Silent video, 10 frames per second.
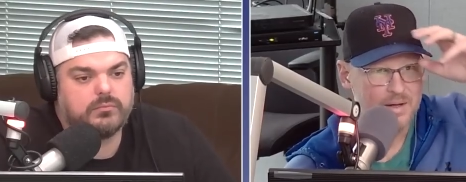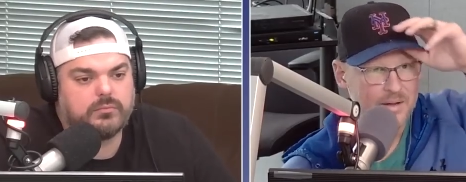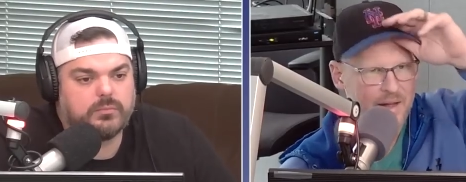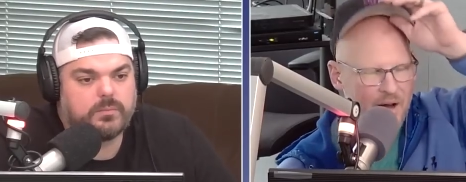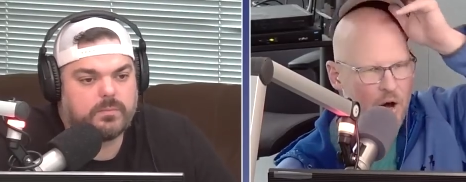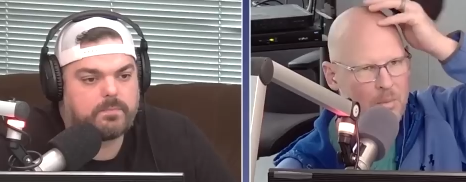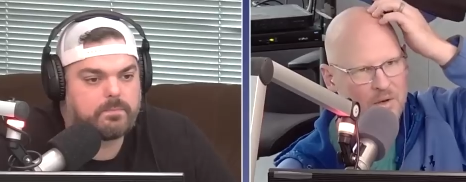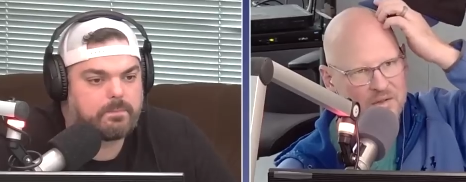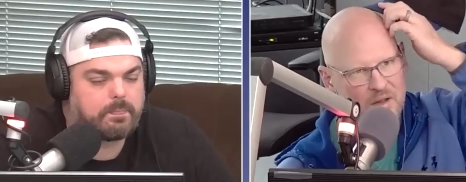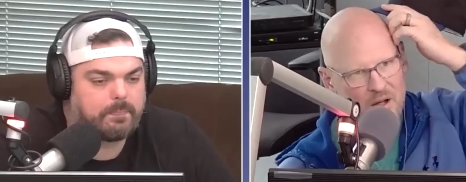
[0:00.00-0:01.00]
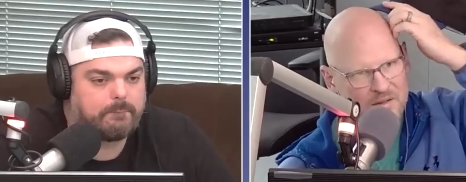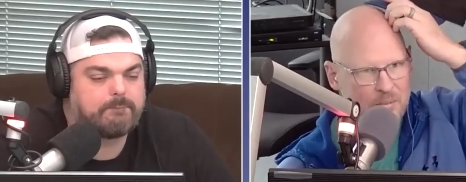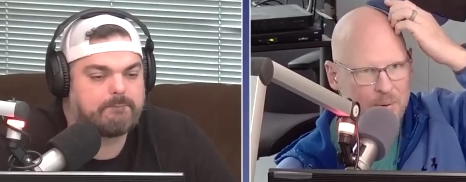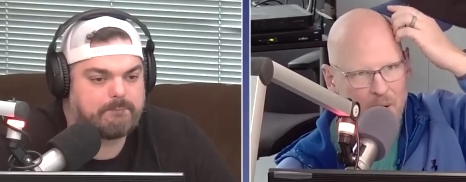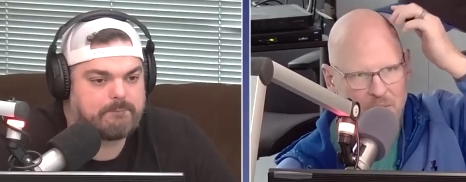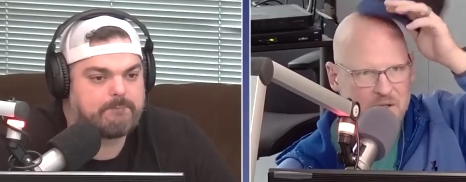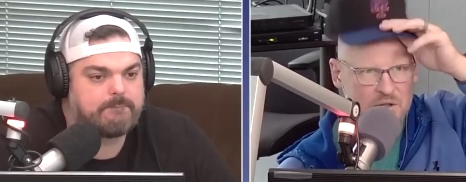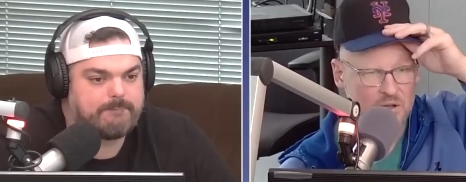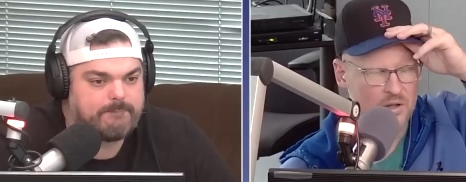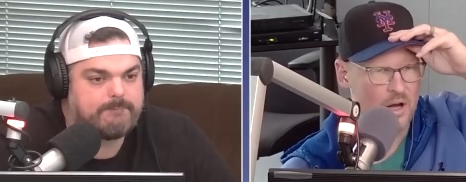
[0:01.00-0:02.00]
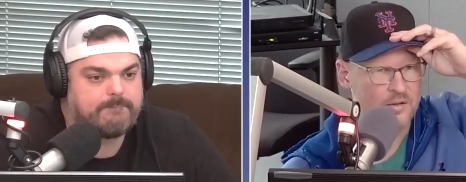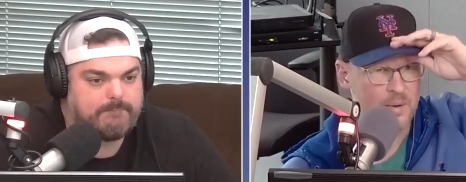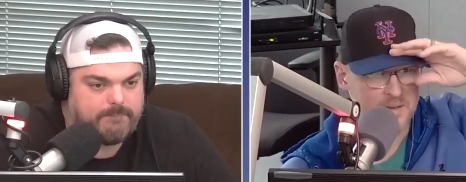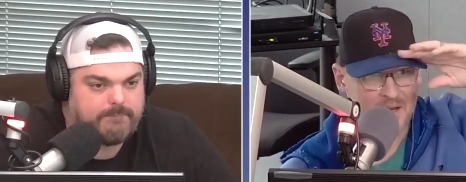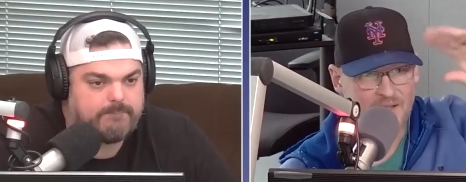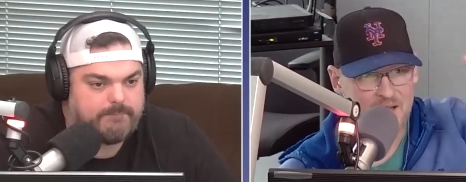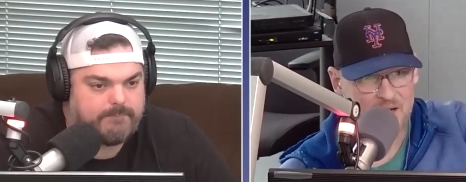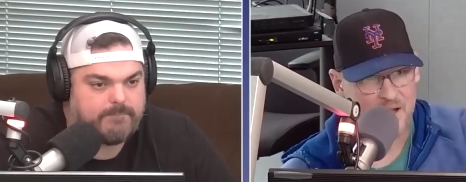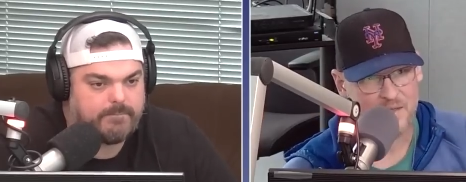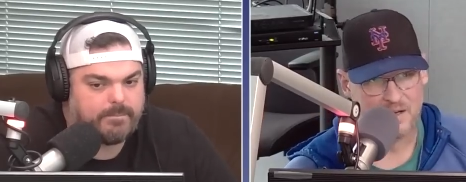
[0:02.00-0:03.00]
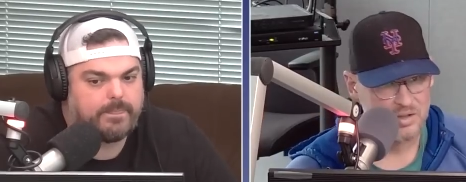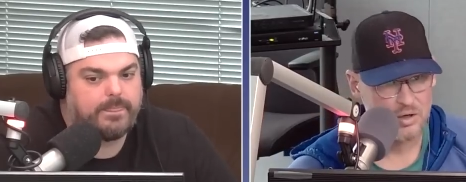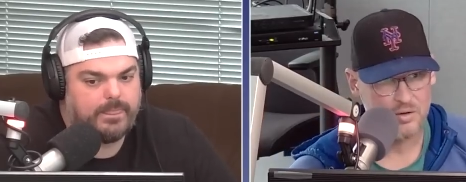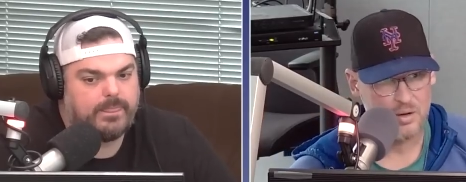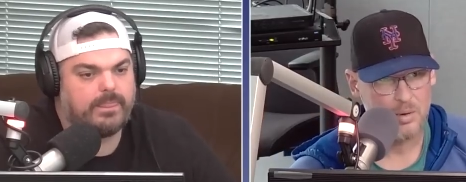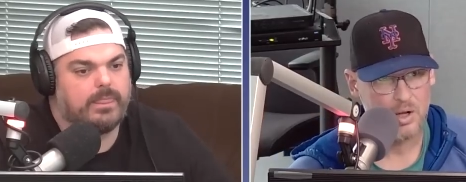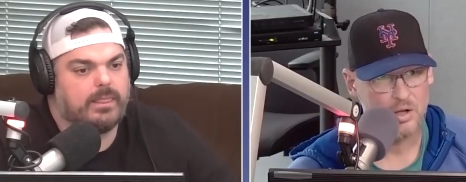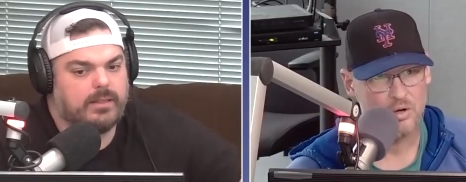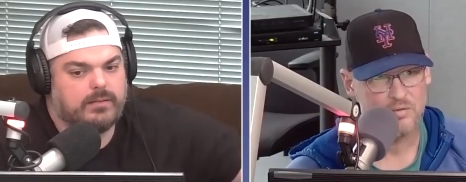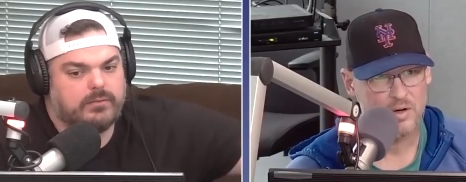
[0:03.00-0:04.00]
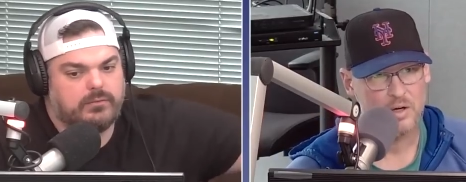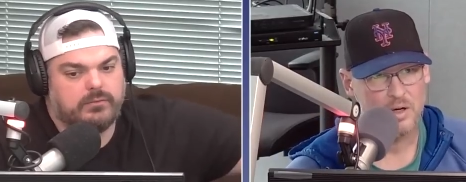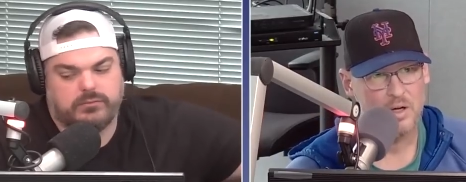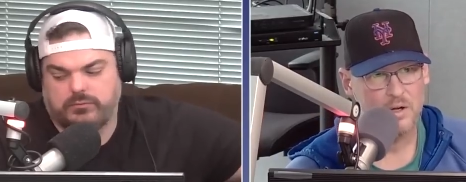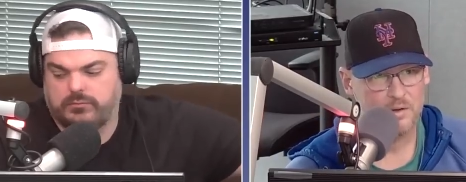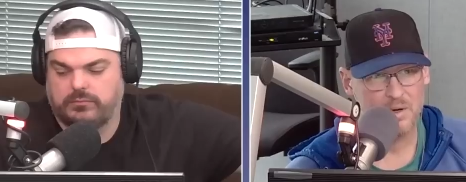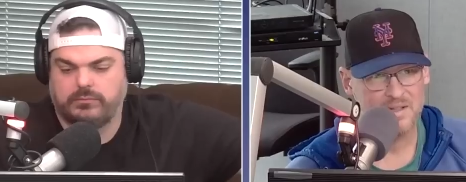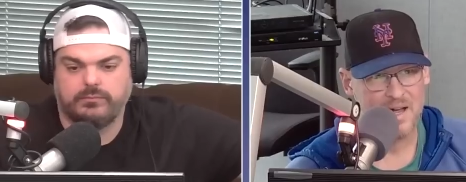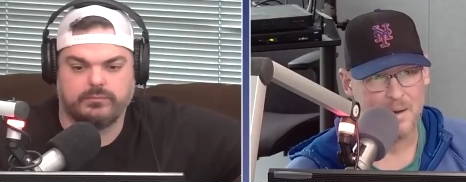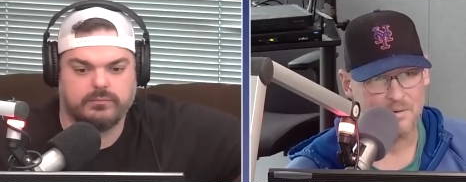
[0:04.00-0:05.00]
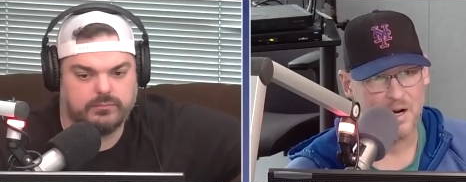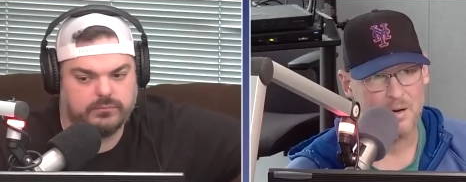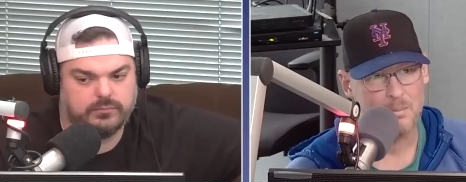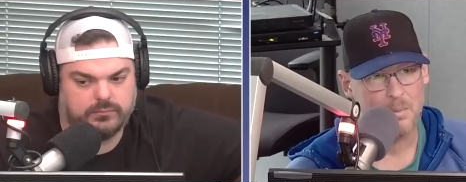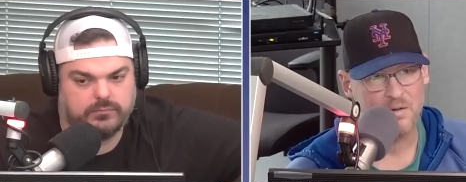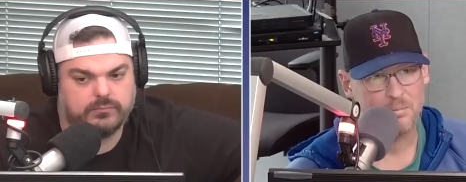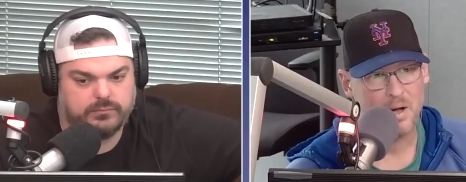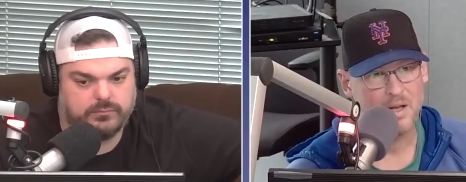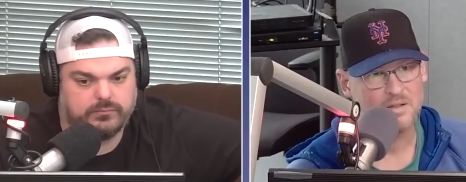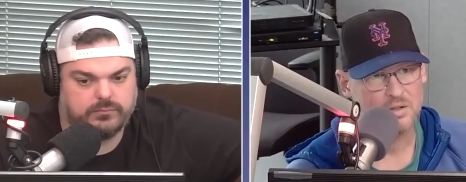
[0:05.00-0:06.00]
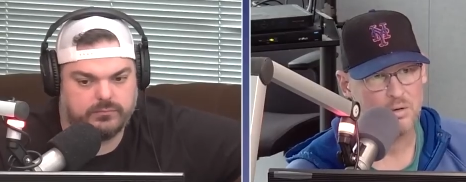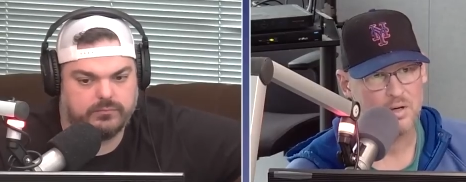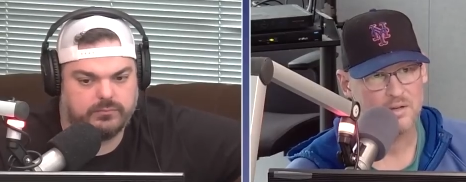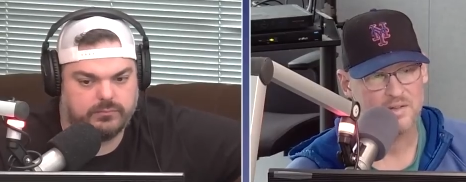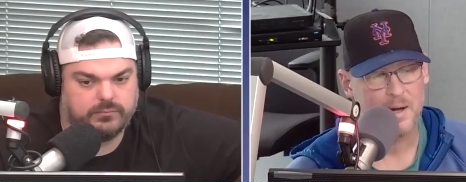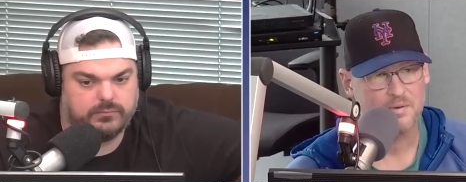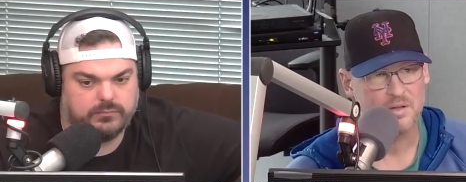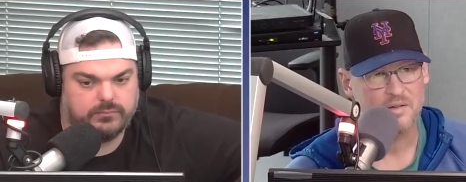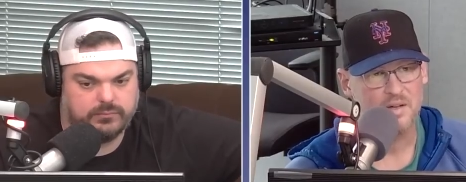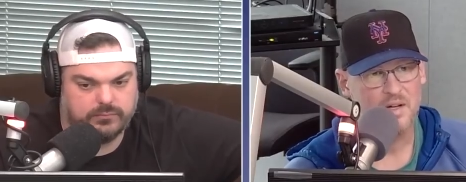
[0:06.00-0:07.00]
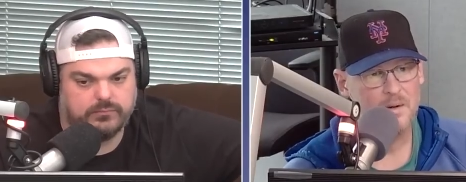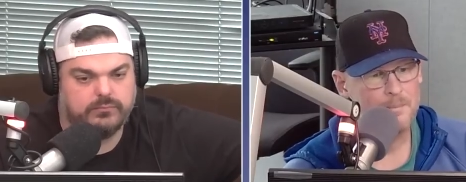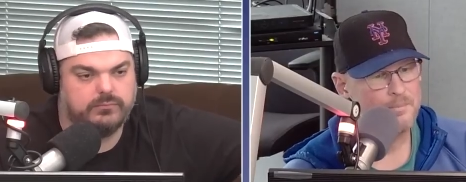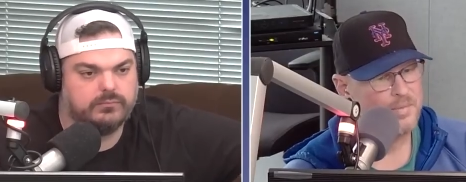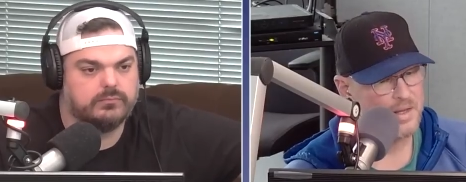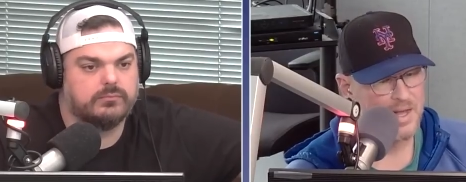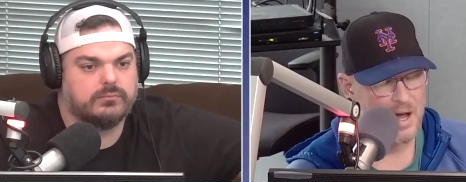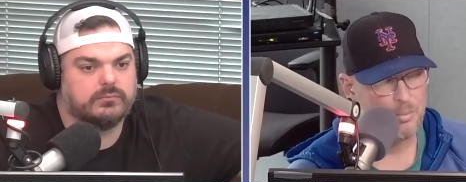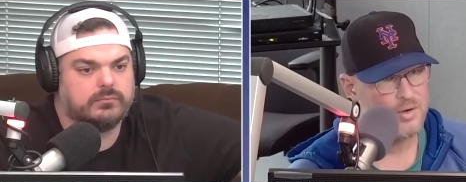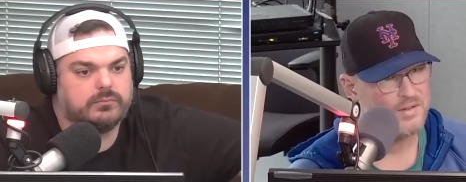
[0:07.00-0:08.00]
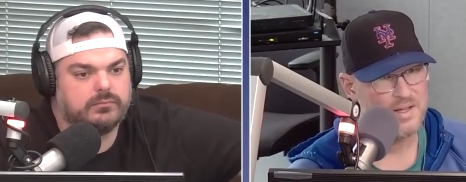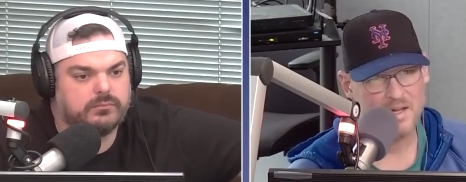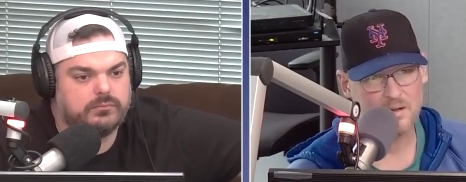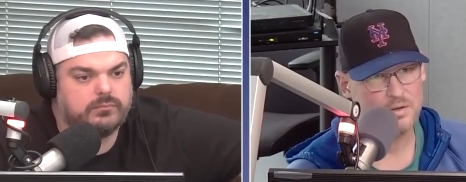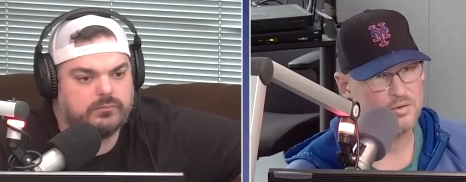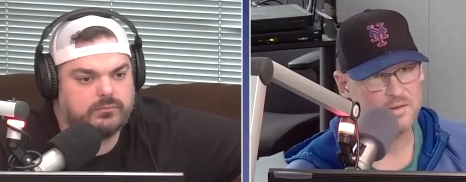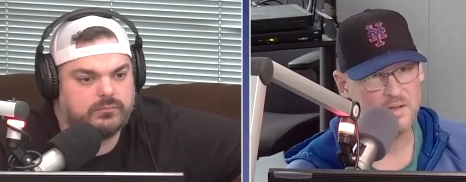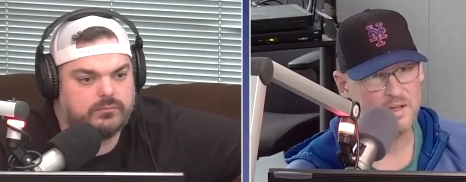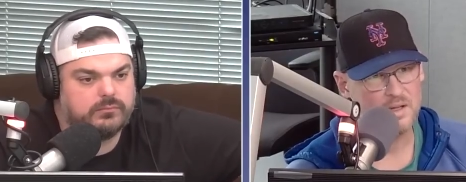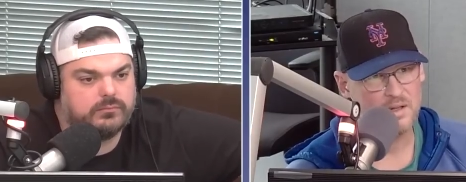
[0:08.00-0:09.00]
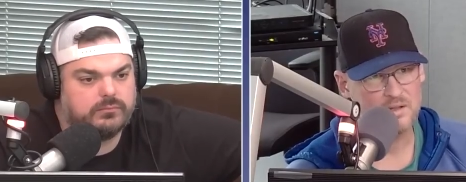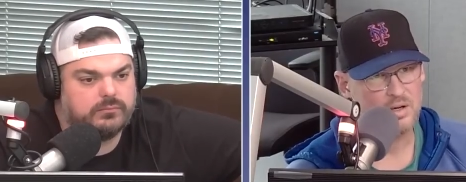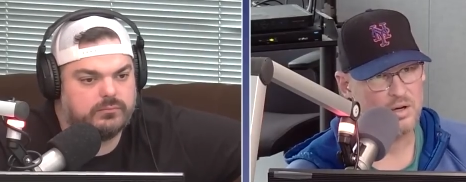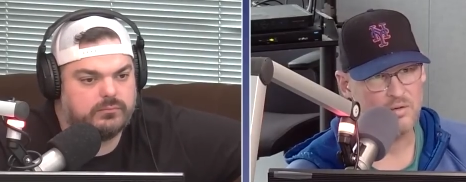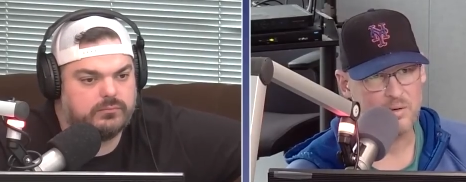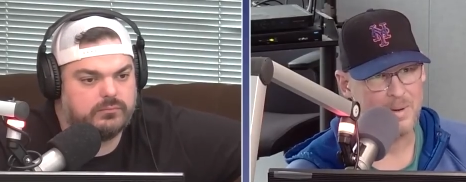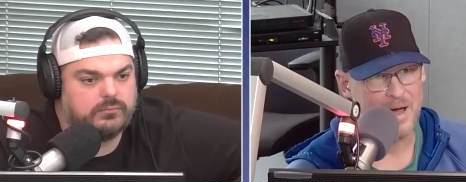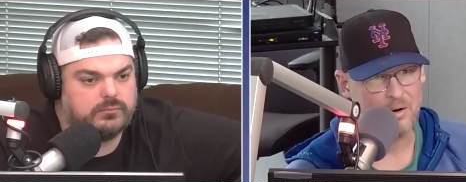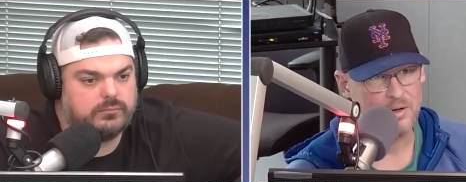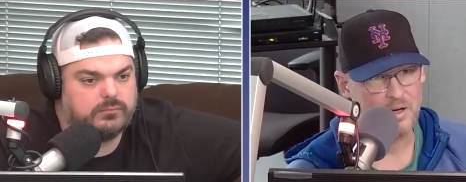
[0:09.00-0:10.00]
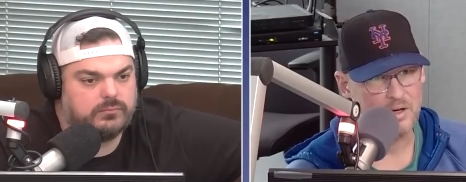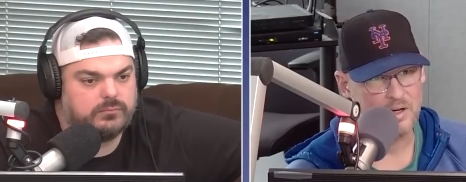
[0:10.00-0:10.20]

Speaker 1: they almost lost and probably should have lost, but they didn't, and they turned the ball over three times, right? Muff punt, two interceptions. Mm-hmm. The Cowboys can't lose the the turnover battle here.